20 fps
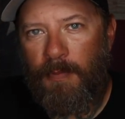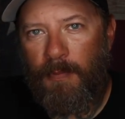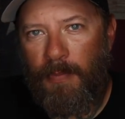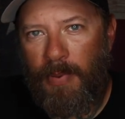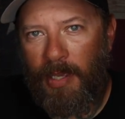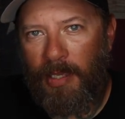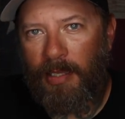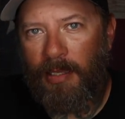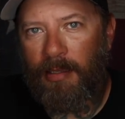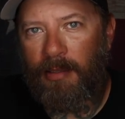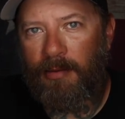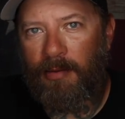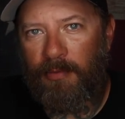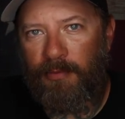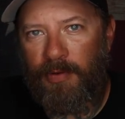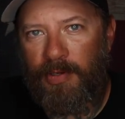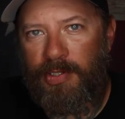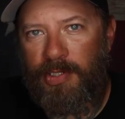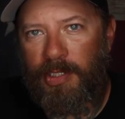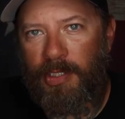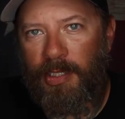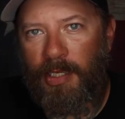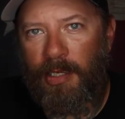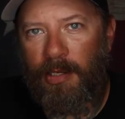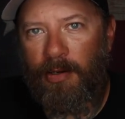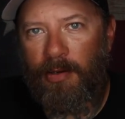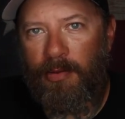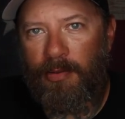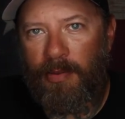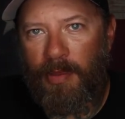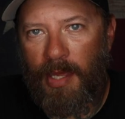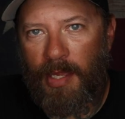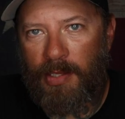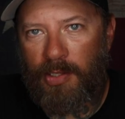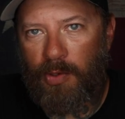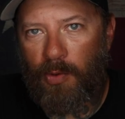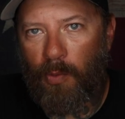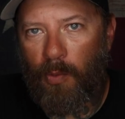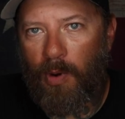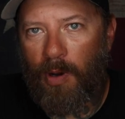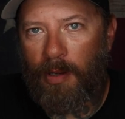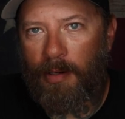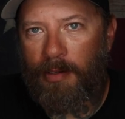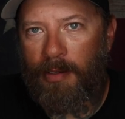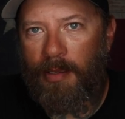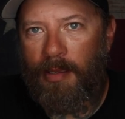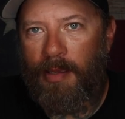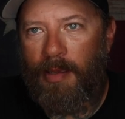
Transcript: picking the fishing gear that you want.